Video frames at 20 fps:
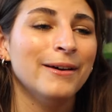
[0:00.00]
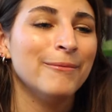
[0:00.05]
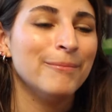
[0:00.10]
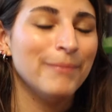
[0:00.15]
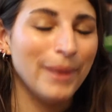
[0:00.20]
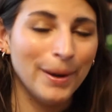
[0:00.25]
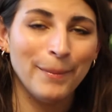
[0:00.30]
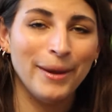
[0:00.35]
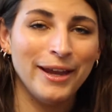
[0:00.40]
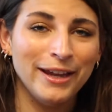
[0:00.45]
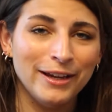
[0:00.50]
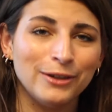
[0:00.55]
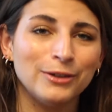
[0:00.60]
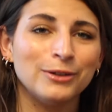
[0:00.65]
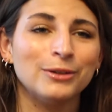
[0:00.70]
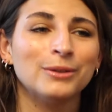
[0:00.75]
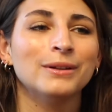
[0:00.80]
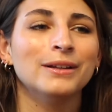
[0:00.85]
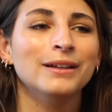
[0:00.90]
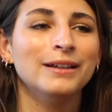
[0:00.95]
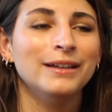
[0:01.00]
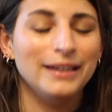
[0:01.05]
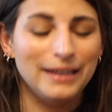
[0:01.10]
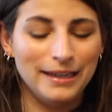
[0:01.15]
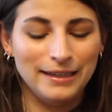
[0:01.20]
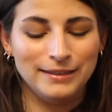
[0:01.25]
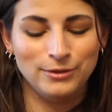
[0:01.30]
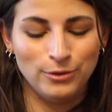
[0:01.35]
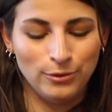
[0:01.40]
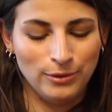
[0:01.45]
My main goal
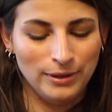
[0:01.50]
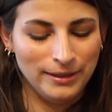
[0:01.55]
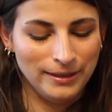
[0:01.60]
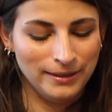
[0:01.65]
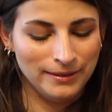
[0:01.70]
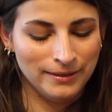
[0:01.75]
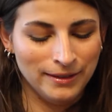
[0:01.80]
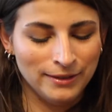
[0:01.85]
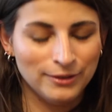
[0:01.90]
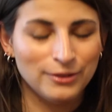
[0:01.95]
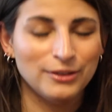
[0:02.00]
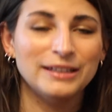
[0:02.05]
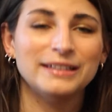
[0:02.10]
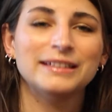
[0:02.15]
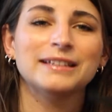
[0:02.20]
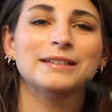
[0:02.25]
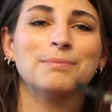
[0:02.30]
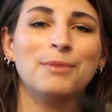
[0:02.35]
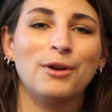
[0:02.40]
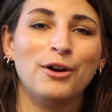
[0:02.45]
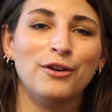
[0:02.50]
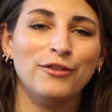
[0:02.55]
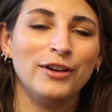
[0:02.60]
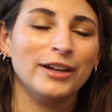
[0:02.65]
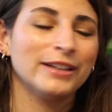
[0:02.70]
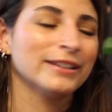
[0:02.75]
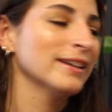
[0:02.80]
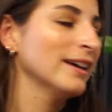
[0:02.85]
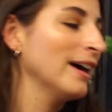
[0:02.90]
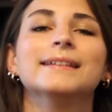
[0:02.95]
is to read it, so this is
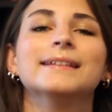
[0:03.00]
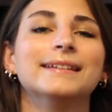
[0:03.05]
perfect.